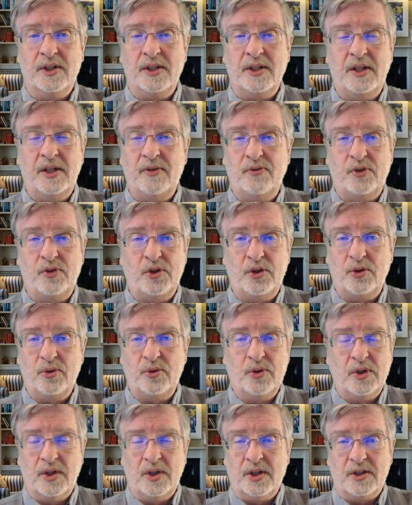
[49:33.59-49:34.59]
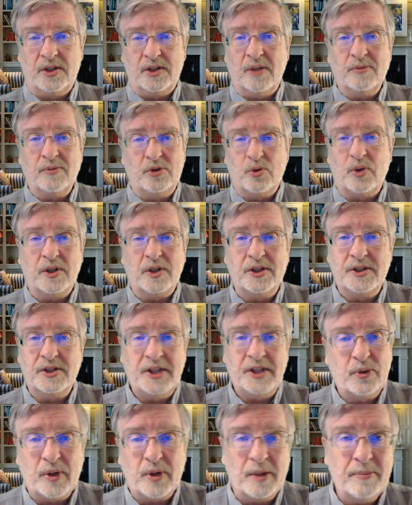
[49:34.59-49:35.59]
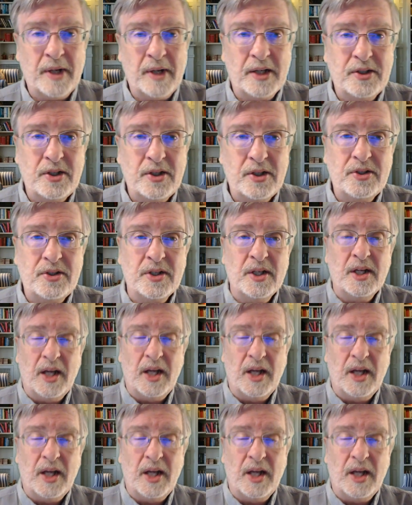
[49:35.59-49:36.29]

give you some sort of secret message?